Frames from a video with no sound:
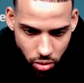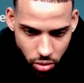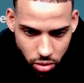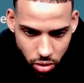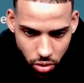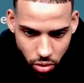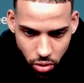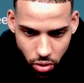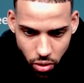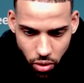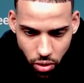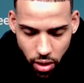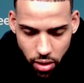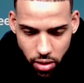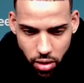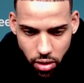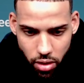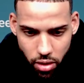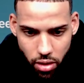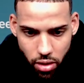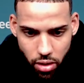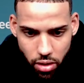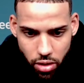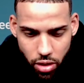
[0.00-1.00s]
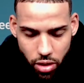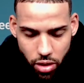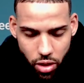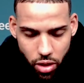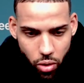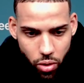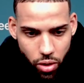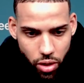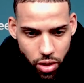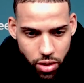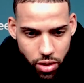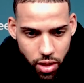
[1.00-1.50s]
So you have to know
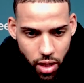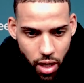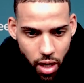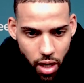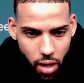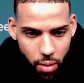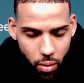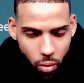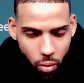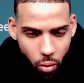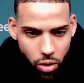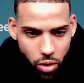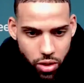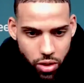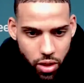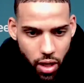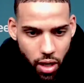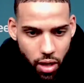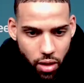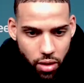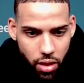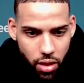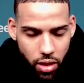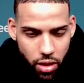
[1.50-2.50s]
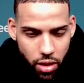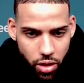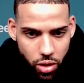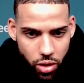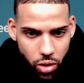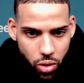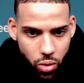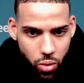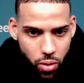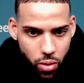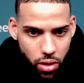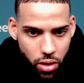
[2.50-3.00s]
your job and what you're out there to
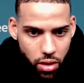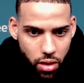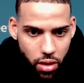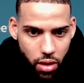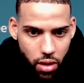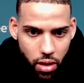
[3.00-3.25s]
do,